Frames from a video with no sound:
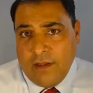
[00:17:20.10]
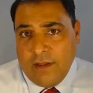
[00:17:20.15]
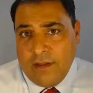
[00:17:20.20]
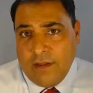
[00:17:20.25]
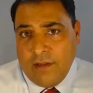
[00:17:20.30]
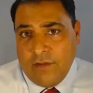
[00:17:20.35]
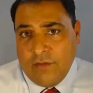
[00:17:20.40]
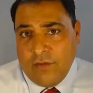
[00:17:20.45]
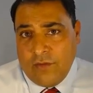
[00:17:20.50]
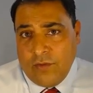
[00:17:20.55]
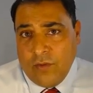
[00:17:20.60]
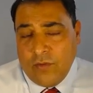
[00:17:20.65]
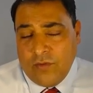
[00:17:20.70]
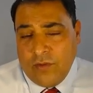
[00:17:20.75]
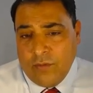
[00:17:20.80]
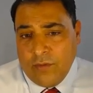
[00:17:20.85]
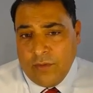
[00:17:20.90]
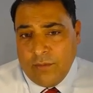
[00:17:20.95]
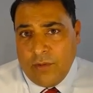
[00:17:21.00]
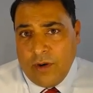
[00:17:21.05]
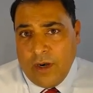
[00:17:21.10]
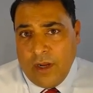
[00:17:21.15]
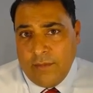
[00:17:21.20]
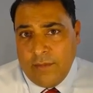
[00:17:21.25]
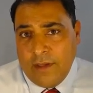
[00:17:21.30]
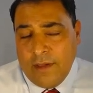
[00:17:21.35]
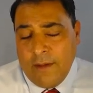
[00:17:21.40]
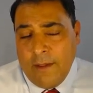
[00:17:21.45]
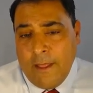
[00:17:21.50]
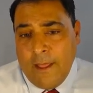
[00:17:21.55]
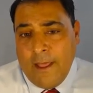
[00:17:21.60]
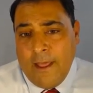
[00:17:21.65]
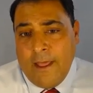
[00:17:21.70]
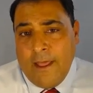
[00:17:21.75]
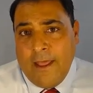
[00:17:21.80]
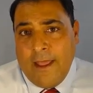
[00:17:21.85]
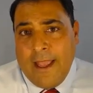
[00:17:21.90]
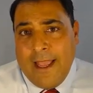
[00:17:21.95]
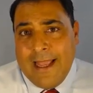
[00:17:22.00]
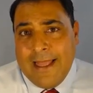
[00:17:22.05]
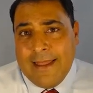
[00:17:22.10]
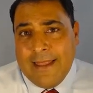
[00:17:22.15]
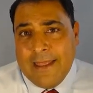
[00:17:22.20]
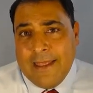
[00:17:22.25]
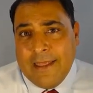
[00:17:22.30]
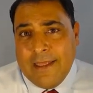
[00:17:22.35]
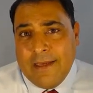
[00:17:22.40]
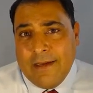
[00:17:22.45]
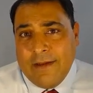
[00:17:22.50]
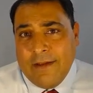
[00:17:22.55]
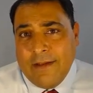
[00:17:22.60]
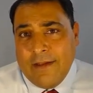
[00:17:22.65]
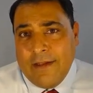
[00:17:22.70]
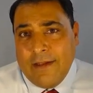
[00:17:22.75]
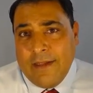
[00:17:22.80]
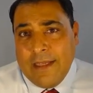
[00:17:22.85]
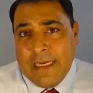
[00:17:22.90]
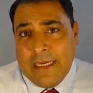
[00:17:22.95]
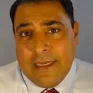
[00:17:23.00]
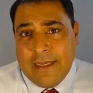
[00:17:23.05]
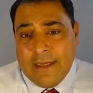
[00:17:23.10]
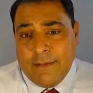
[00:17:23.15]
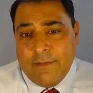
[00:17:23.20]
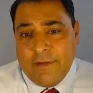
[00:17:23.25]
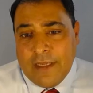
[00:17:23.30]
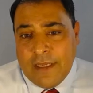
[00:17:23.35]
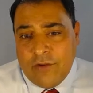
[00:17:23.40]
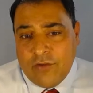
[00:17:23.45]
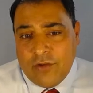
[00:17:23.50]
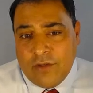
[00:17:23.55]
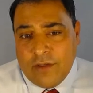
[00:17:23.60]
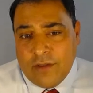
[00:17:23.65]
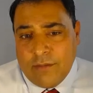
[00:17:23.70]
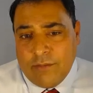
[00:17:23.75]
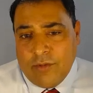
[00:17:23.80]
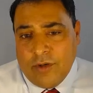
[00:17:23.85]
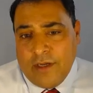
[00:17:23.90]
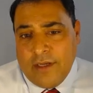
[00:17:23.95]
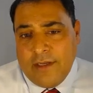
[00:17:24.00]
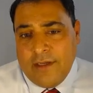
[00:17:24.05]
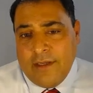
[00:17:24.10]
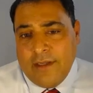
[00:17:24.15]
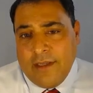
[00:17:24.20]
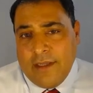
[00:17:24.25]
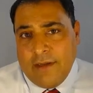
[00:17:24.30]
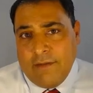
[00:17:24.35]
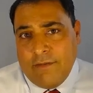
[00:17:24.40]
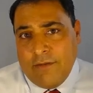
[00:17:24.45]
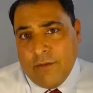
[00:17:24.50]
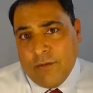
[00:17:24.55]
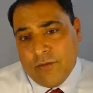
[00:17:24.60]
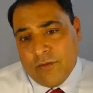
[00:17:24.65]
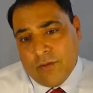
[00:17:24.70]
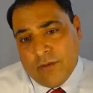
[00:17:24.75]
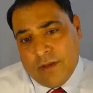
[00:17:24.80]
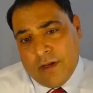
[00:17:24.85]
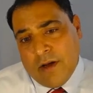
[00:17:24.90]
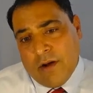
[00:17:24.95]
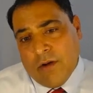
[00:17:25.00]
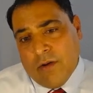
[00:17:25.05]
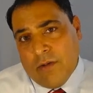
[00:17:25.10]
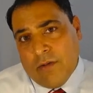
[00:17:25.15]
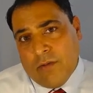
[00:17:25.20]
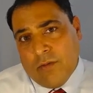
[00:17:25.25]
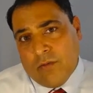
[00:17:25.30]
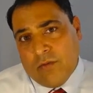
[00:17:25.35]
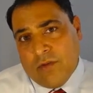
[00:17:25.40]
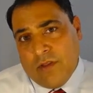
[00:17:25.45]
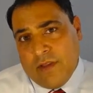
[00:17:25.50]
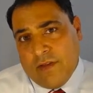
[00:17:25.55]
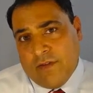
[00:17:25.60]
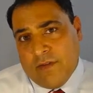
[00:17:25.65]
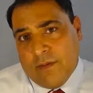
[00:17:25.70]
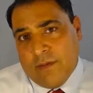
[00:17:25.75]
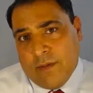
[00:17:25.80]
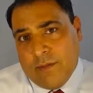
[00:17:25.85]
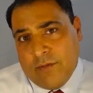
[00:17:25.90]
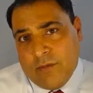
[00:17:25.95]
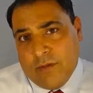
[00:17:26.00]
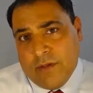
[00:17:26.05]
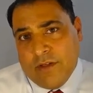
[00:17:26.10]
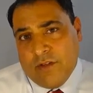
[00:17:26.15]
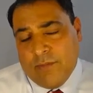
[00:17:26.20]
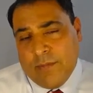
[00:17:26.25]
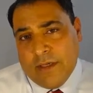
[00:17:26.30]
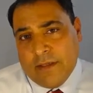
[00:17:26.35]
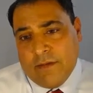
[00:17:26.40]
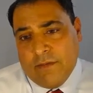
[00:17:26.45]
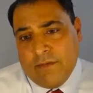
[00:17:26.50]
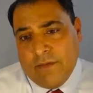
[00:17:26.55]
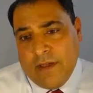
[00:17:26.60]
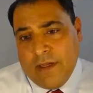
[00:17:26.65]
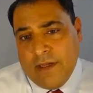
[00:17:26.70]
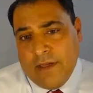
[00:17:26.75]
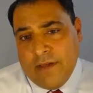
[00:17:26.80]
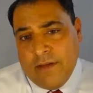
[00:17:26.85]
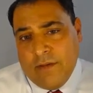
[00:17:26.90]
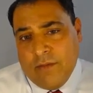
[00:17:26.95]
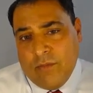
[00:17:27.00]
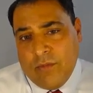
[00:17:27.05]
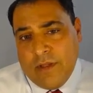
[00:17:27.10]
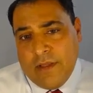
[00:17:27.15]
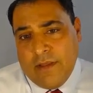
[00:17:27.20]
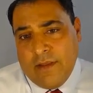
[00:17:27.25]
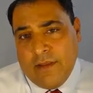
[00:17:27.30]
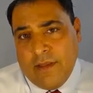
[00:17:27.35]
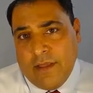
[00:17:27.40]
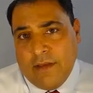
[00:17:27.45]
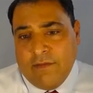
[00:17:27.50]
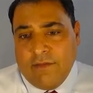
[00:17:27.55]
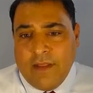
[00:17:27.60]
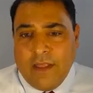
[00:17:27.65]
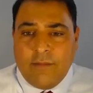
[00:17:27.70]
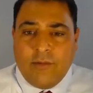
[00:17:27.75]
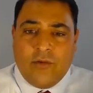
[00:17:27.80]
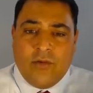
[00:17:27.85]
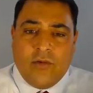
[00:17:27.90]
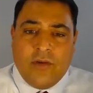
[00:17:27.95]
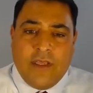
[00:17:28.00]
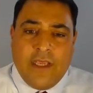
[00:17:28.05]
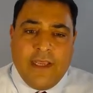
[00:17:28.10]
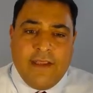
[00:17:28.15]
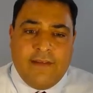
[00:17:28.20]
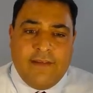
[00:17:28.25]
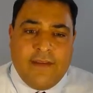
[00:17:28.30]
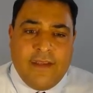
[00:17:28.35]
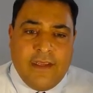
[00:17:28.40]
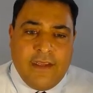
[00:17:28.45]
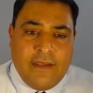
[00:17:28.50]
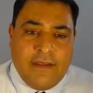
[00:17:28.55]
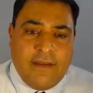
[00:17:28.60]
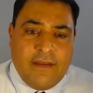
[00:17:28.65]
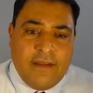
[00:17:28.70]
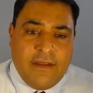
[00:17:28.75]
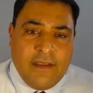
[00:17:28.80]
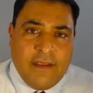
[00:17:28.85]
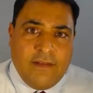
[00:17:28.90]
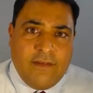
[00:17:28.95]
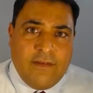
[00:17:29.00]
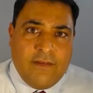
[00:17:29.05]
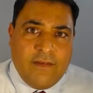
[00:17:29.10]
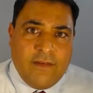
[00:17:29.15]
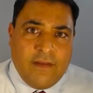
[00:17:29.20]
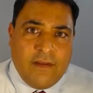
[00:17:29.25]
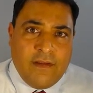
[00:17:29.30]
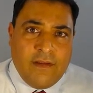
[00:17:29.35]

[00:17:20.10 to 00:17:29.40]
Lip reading: is associated with priming, and then any kind of injury to the brain. And if those are there, those are the symptoms you would expect to find when the inflammatory cascade gets